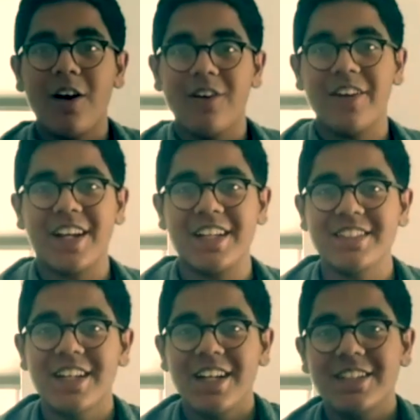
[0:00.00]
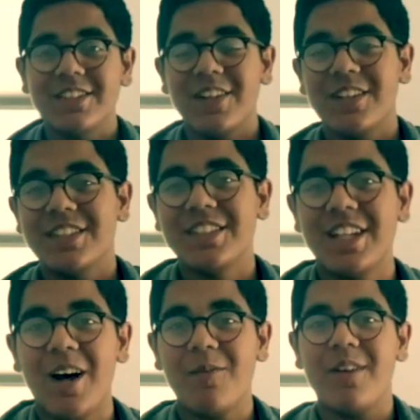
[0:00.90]
Alright guys, so let's just
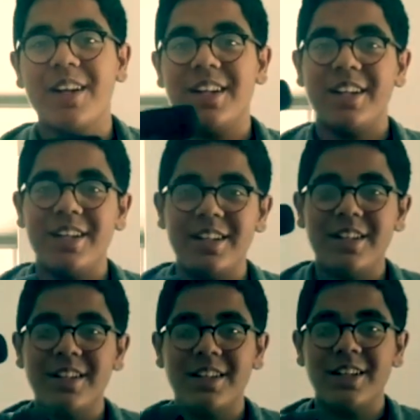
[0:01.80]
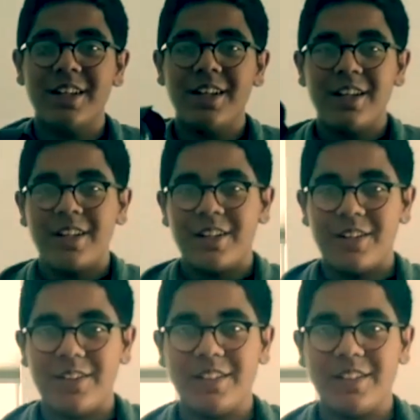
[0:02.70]
hop right into